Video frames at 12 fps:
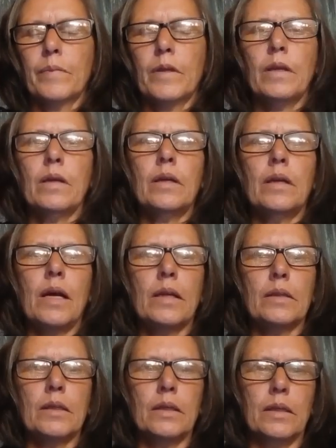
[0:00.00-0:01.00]
And
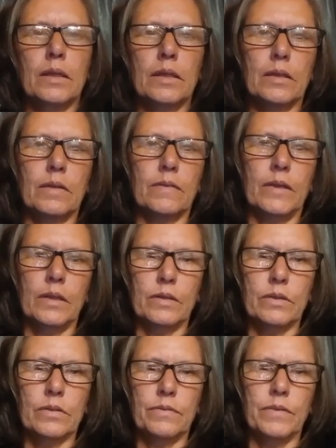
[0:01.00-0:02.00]
at the end of
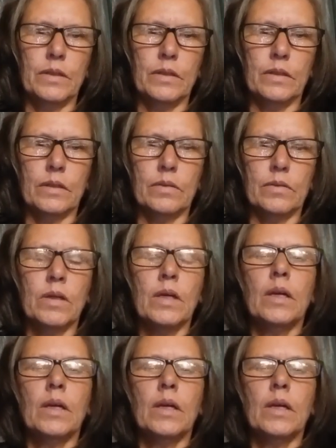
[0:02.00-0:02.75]
each video,